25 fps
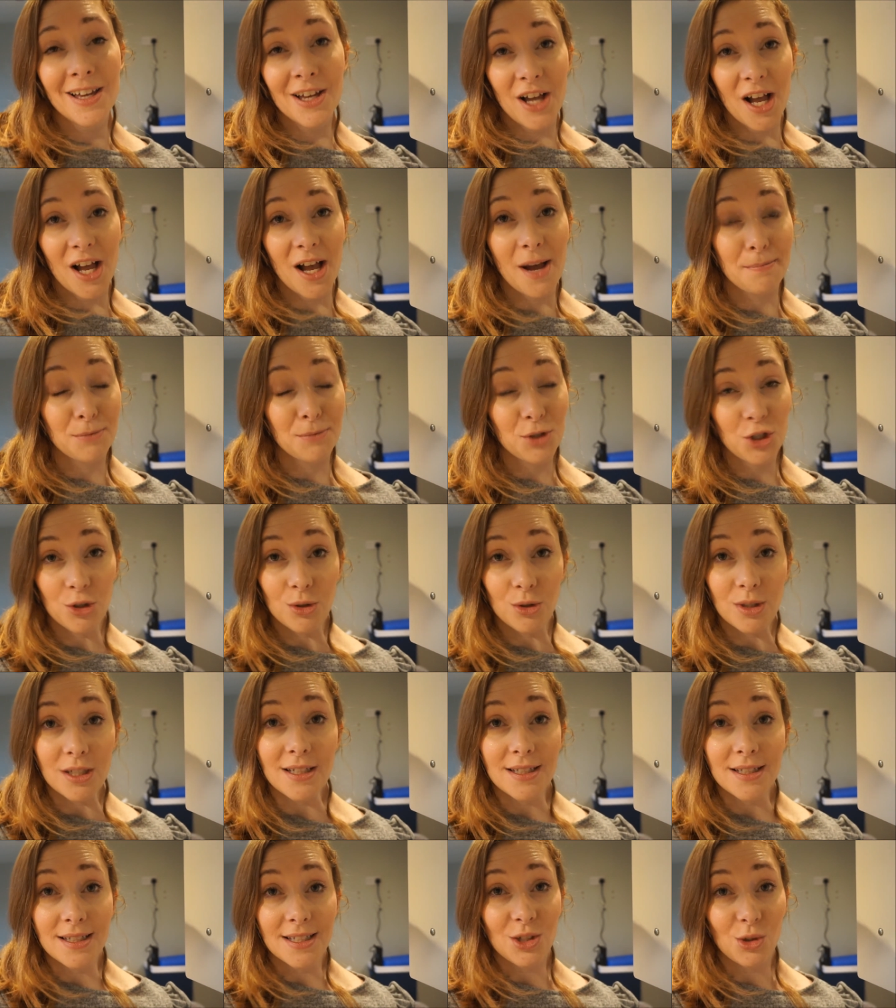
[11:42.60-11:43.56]
2
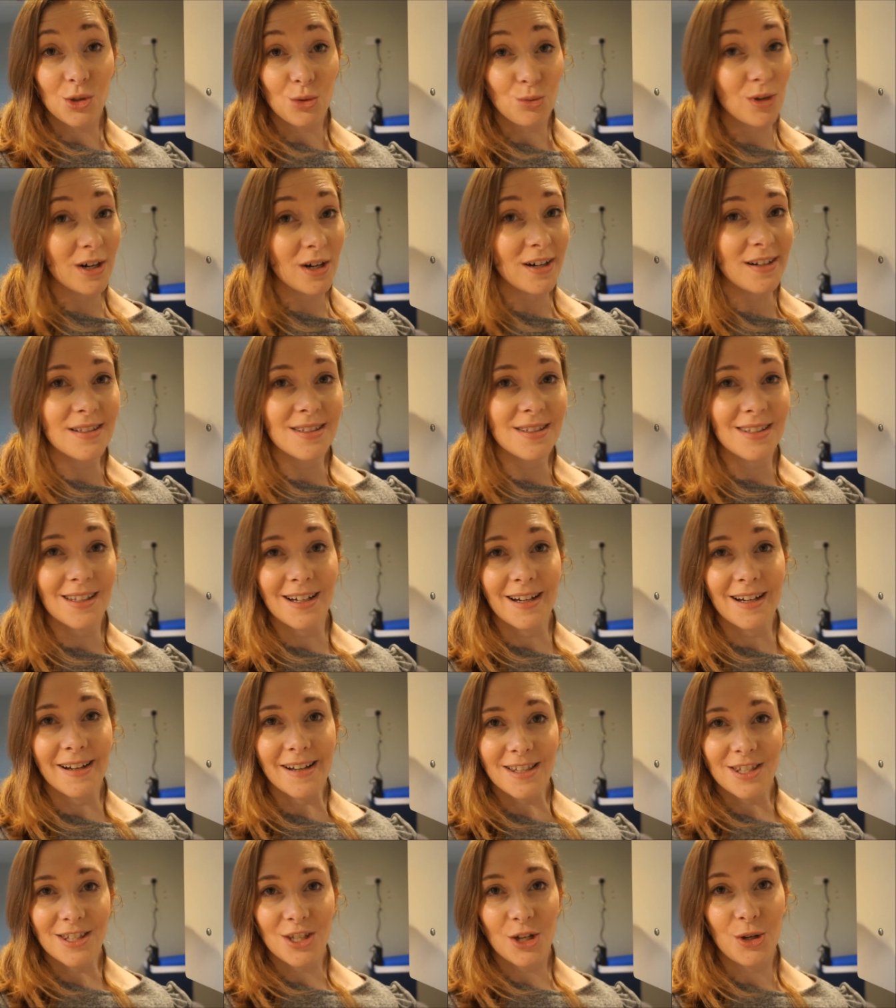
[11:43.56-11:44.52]
nieces on Ryan's
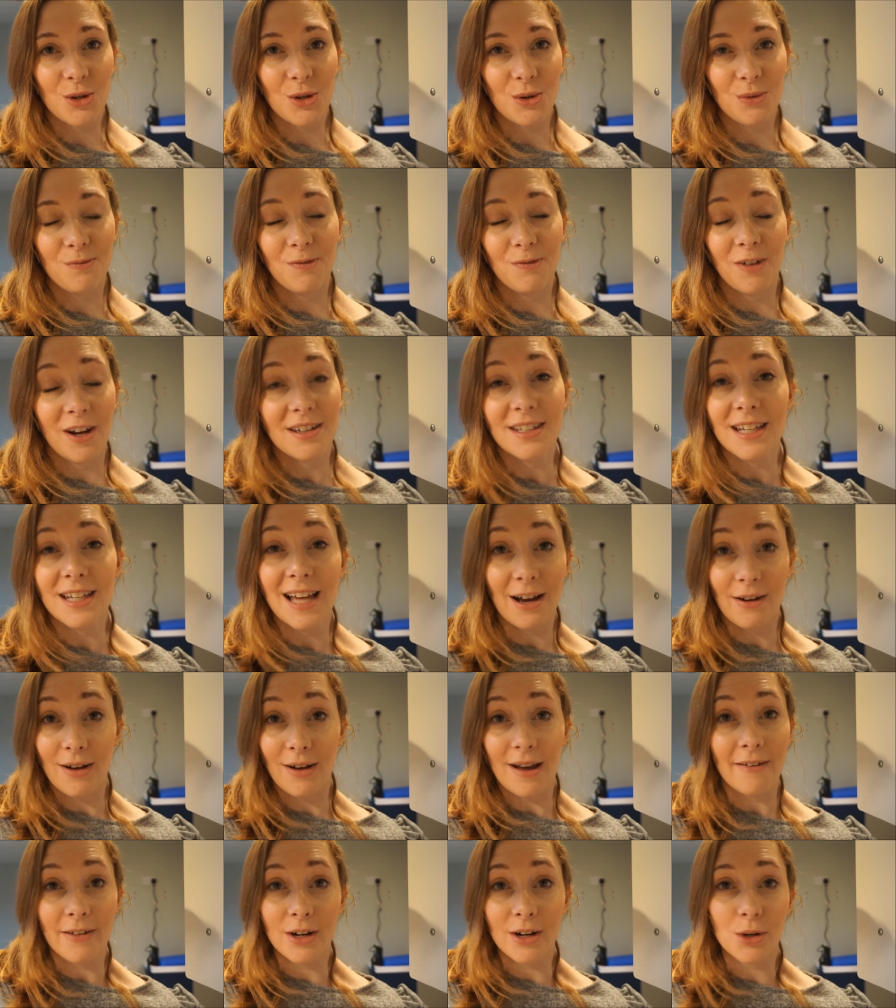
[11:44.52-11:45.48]
side, so finding
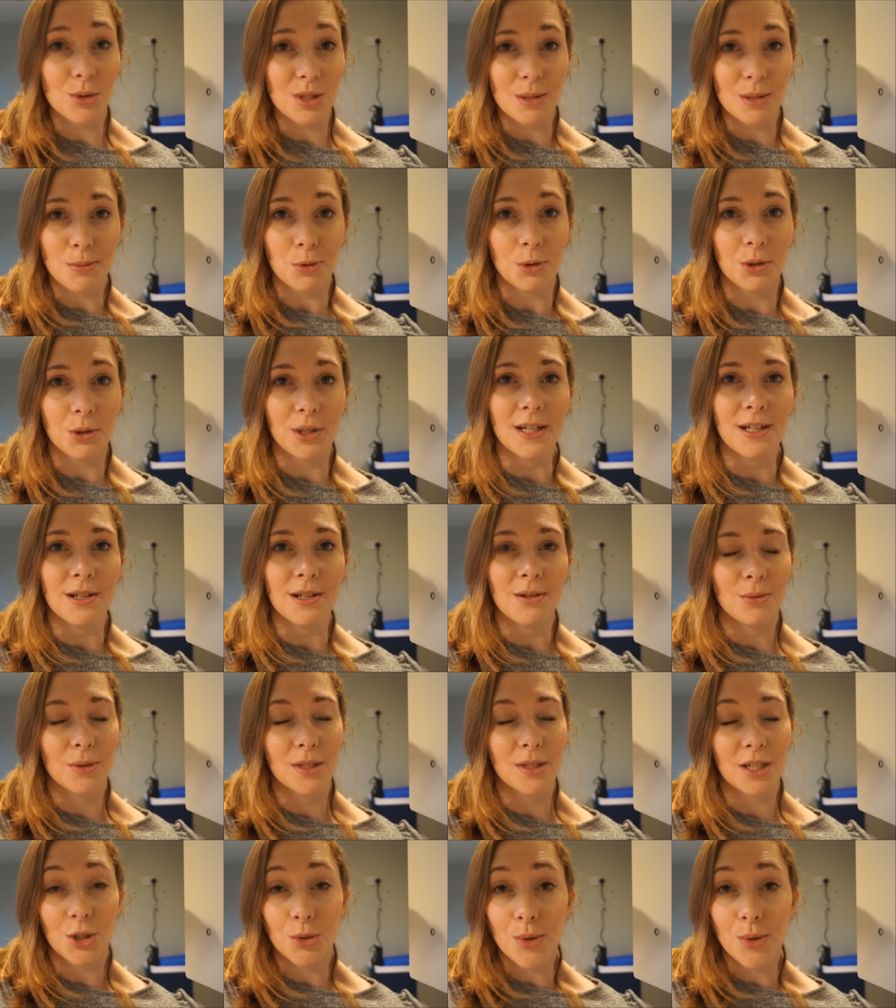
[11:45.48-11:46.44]
out Eric was a boy
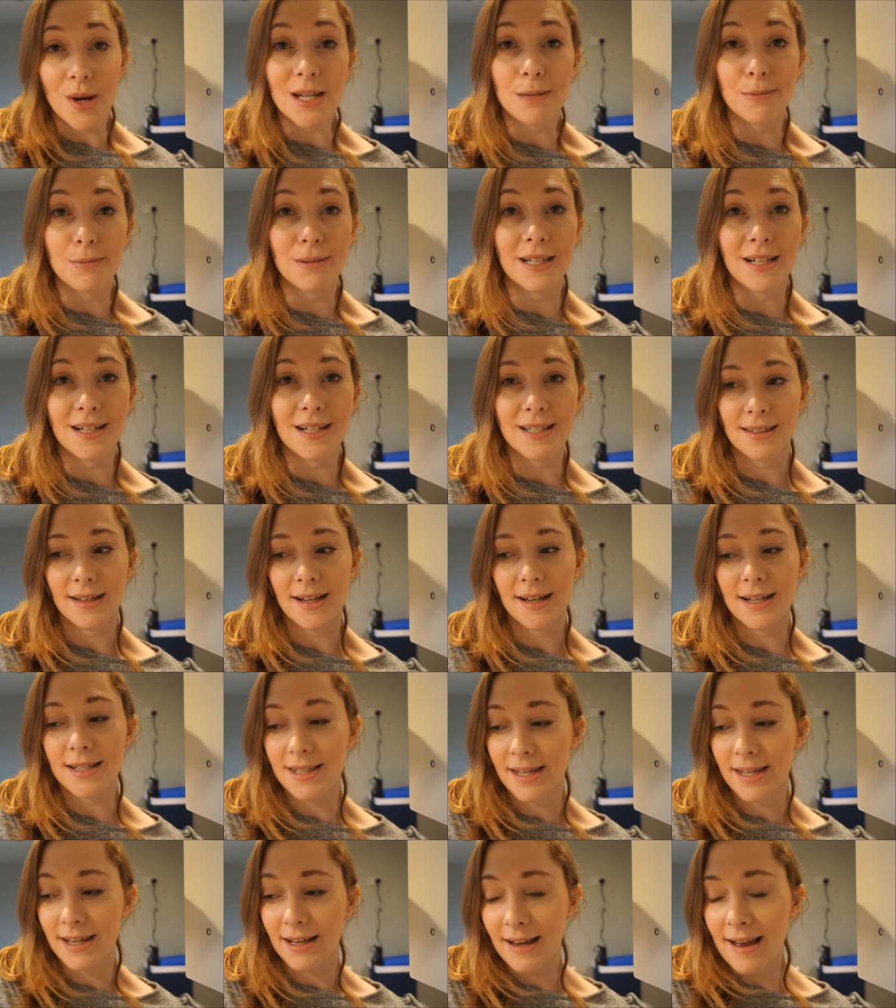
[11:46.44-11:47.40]
was incredibly
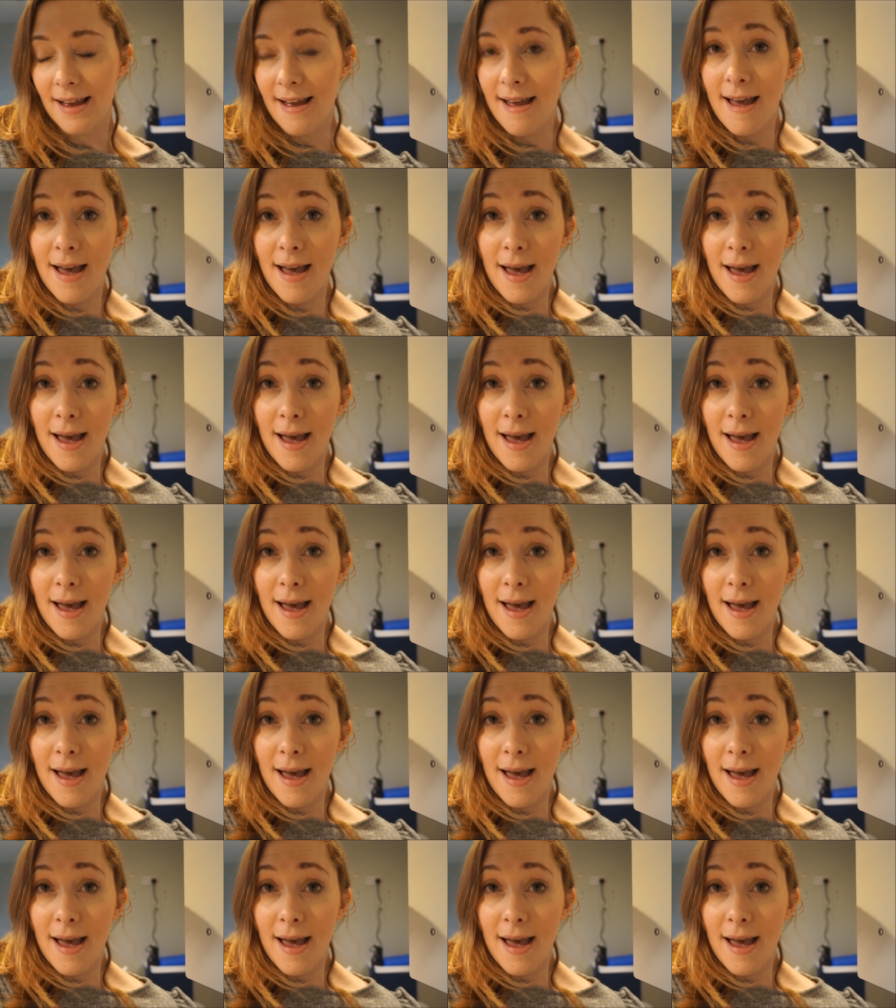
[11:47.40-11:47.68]
exciting.